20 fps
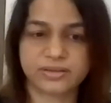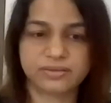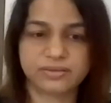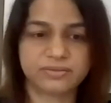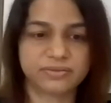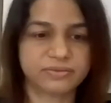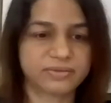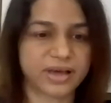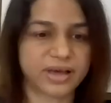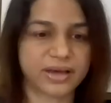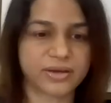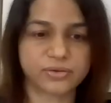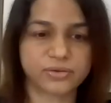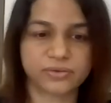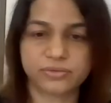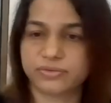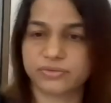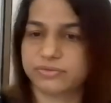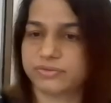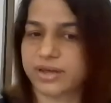Okay.
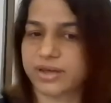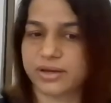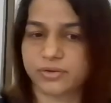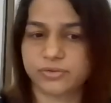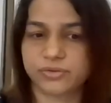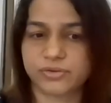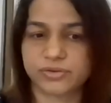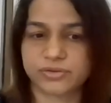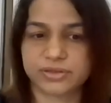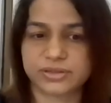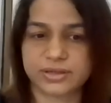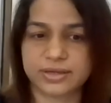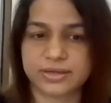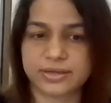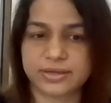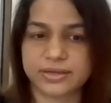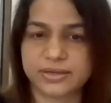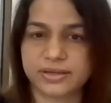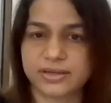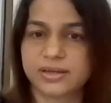Thank you. Thank you, Dr.
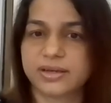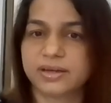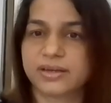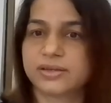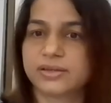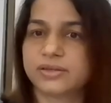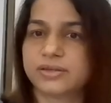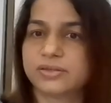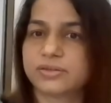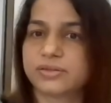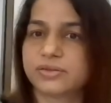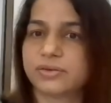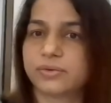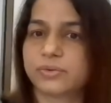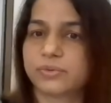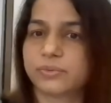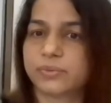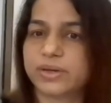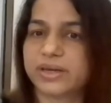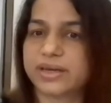Melanie.
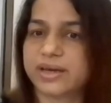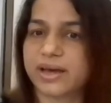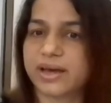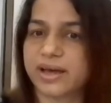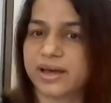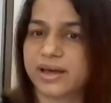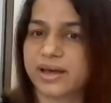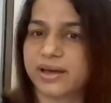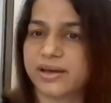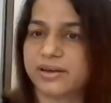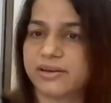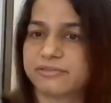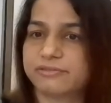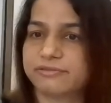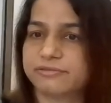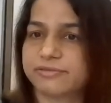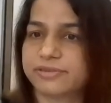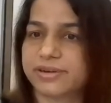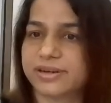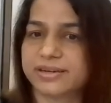So we
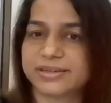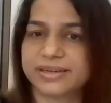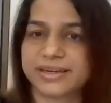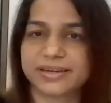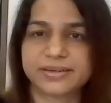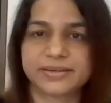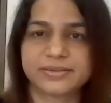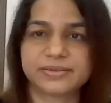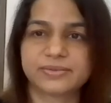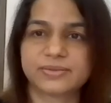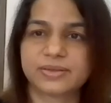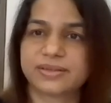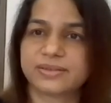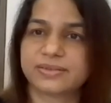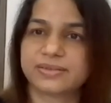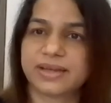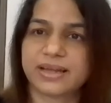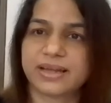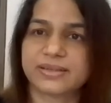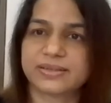have, uh, yeah,
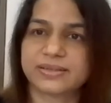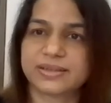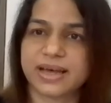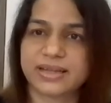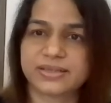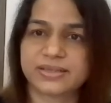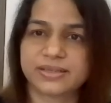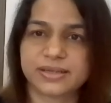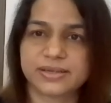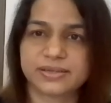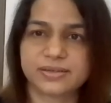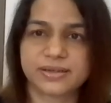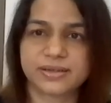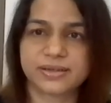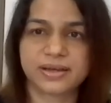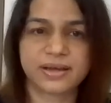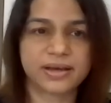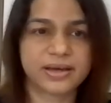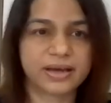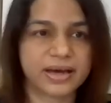that that's
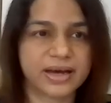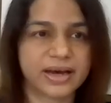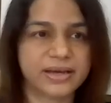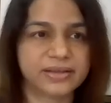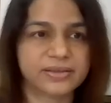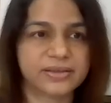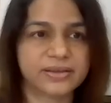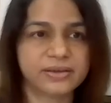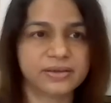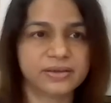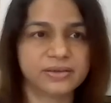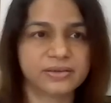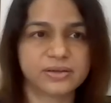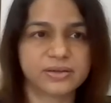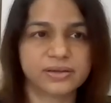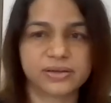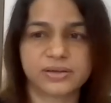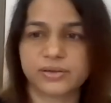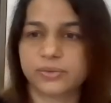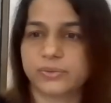it. I
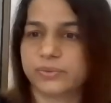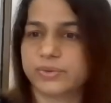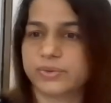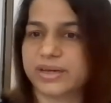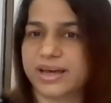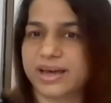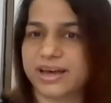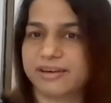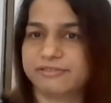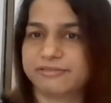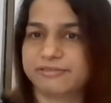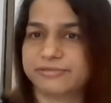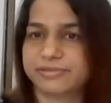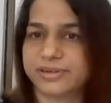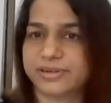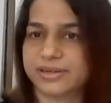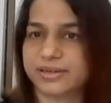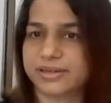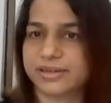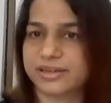think uh, we have
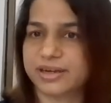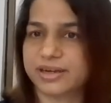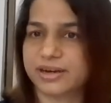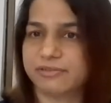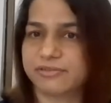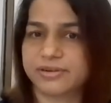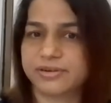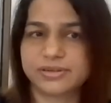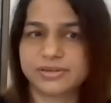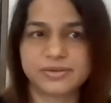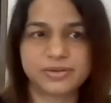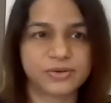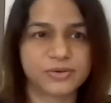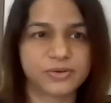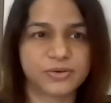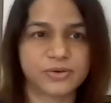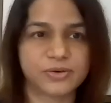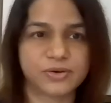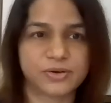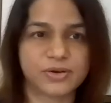uh, covered
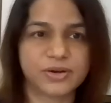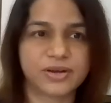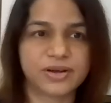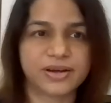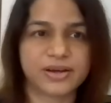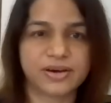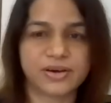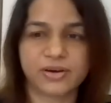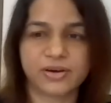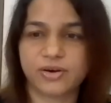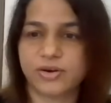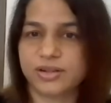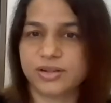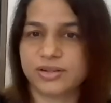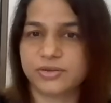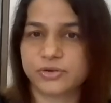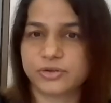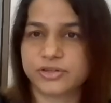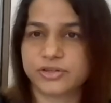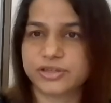
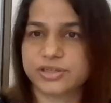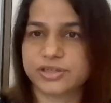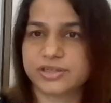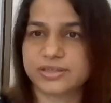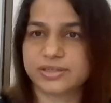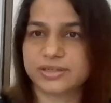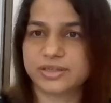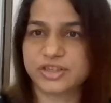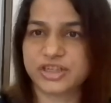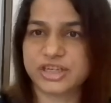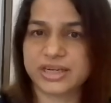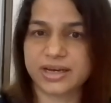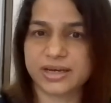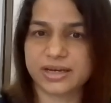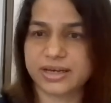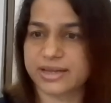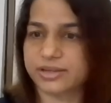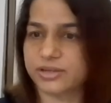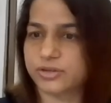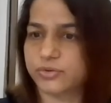all the questions.
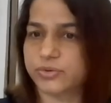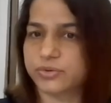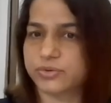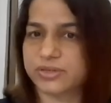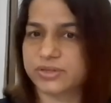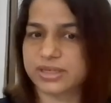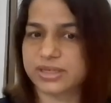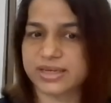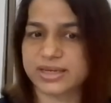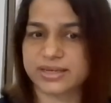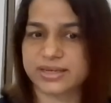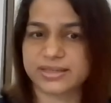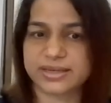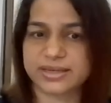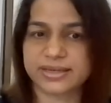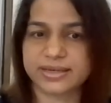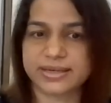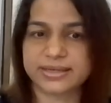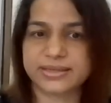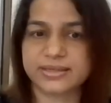Sheila, can you see
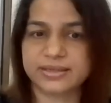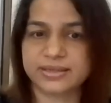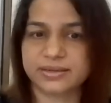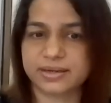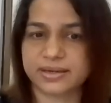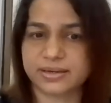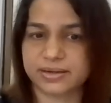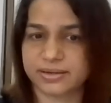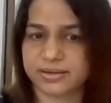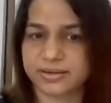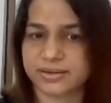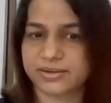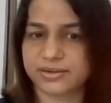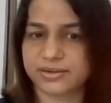anything else?